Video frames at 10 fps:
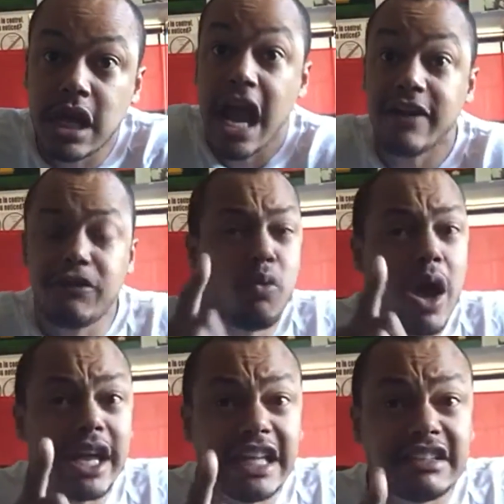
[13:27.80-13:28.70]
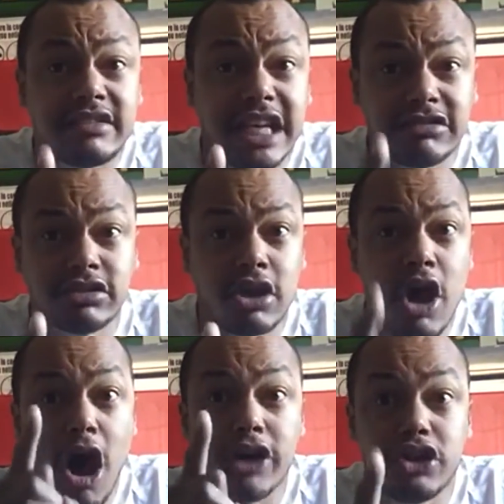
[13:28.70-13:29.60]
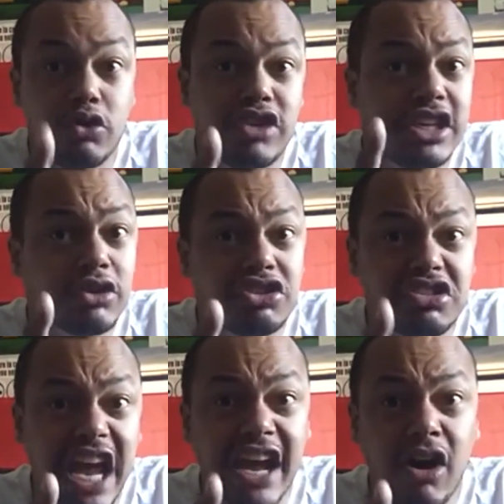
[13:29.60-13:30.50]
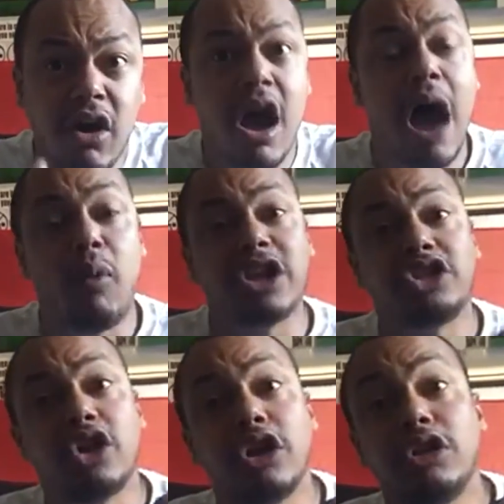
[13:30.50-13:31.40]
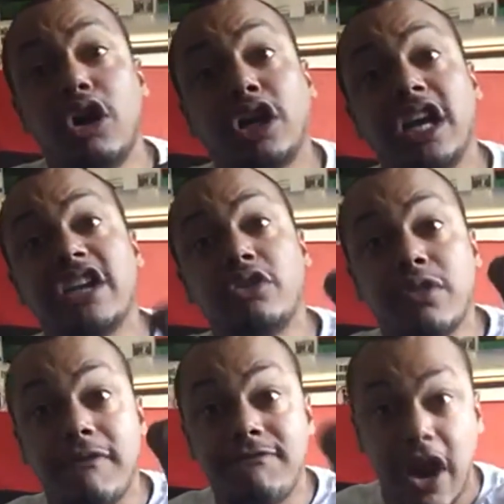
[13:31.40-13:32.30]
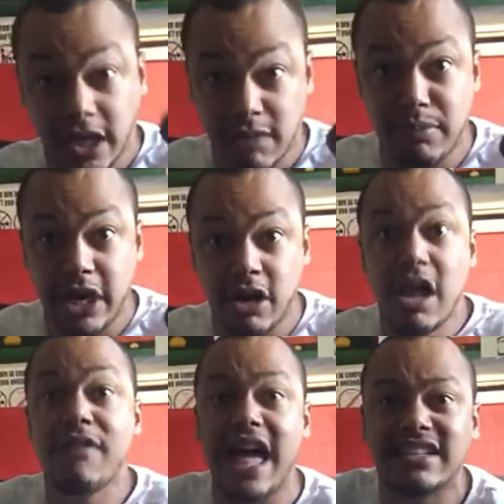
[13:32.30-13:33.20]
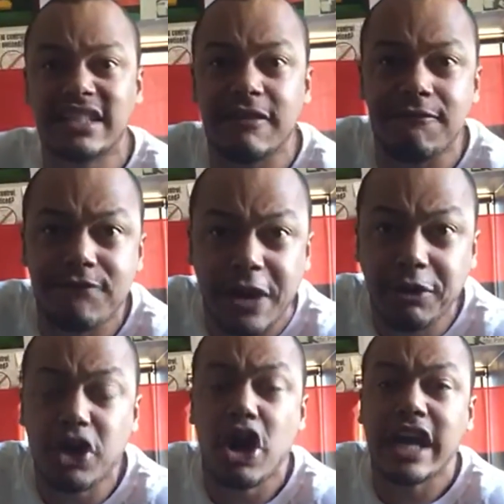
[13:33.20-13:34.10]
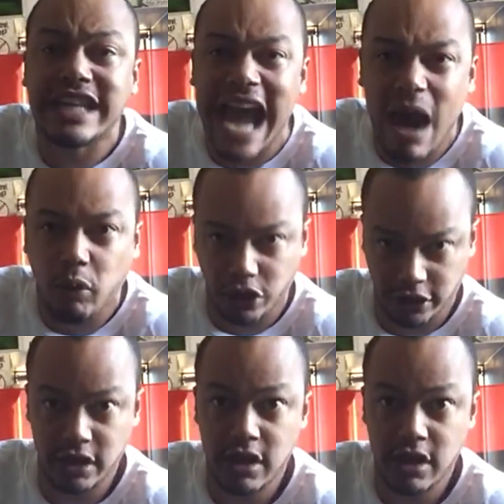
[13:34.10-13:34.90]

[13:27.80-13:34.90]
And if you want to insist on using your scale, I want you to look into the fucking mirror. That is an inferior coward.